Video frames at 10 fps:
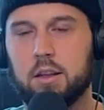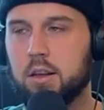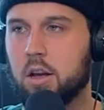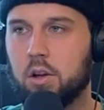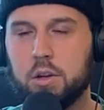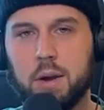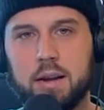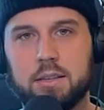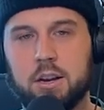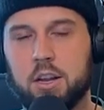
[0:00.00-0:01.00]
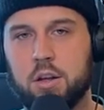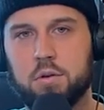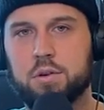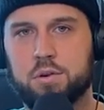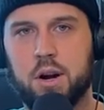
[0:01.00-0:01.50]
All you guys in
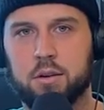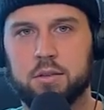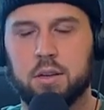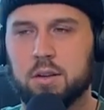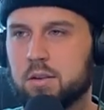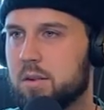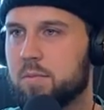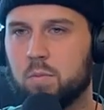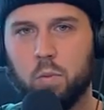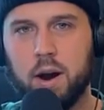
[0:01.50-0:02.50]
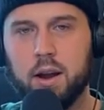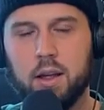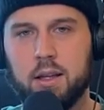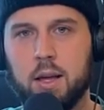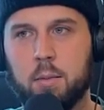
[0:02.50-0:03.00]
huge trucks, why
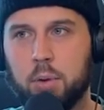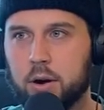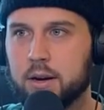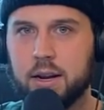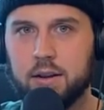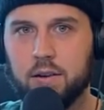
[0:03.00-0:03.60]
park it in